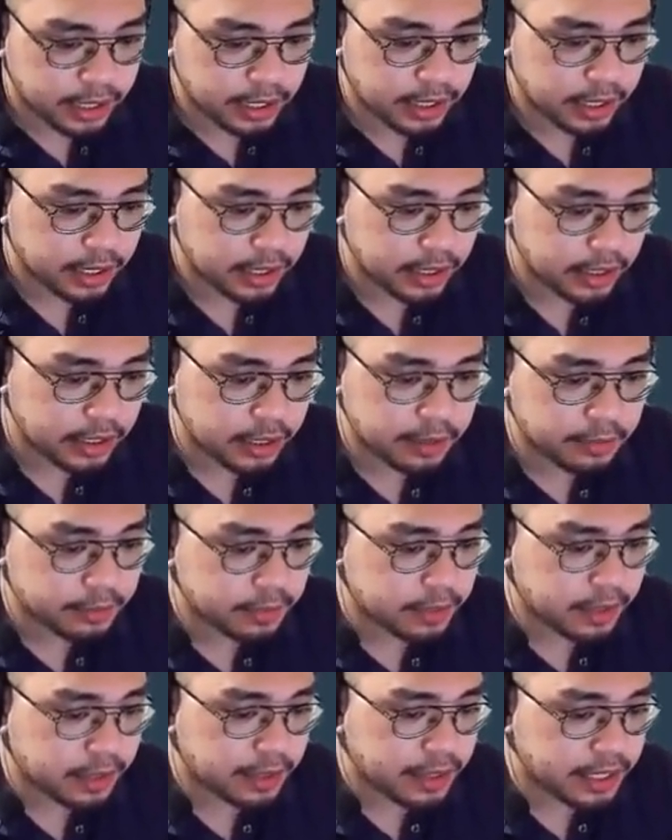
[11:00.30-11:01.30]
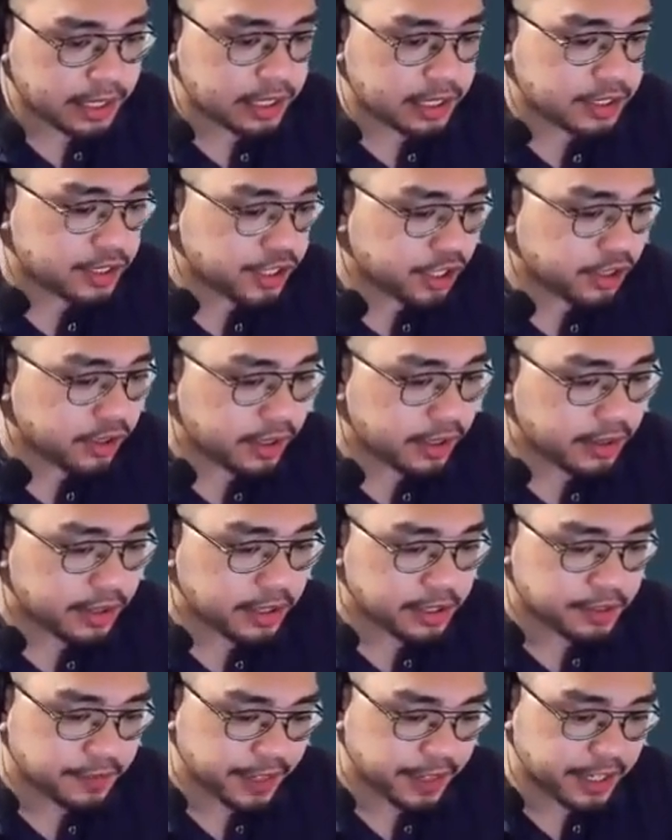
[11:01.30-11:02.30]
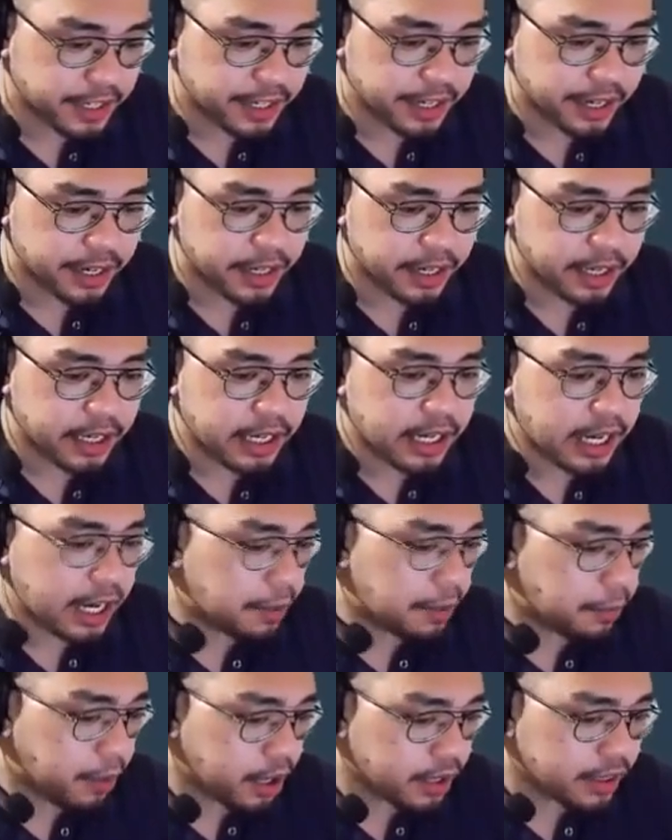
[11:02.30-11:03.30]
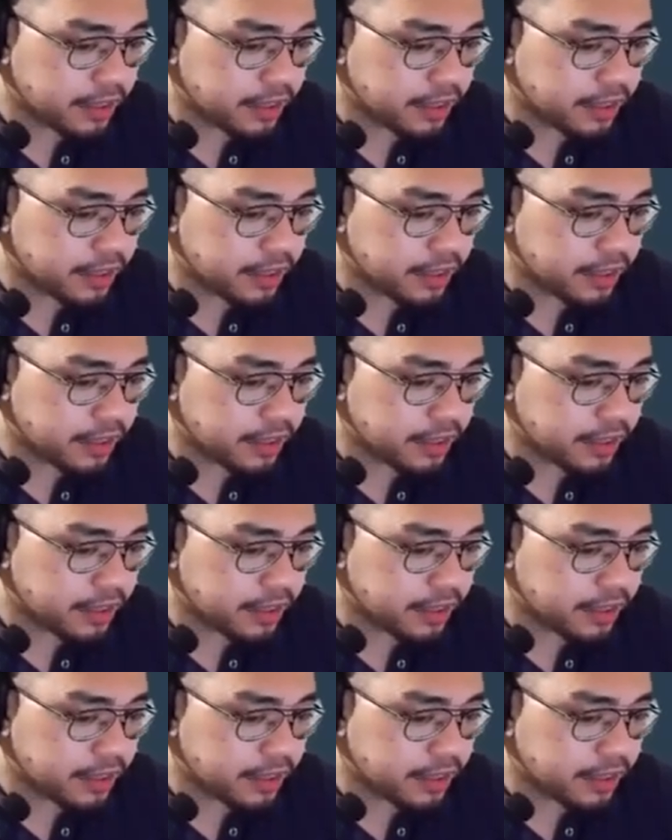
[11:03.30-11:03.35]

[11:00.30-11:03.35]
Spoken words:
as shown in this figure, among the